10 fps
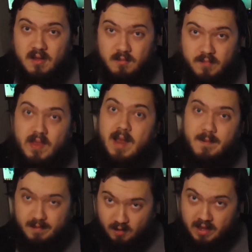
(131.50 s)
With the
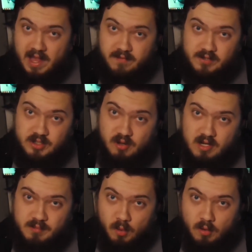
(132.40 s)
MSI
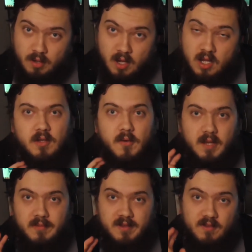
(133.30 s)
A320 board, you are
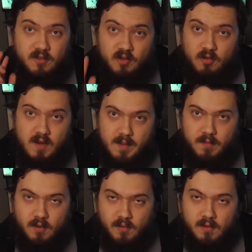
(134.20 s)
limited to 2 RAM
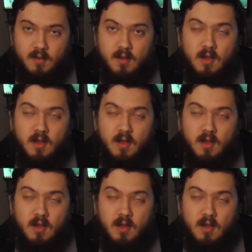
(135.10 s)
slots.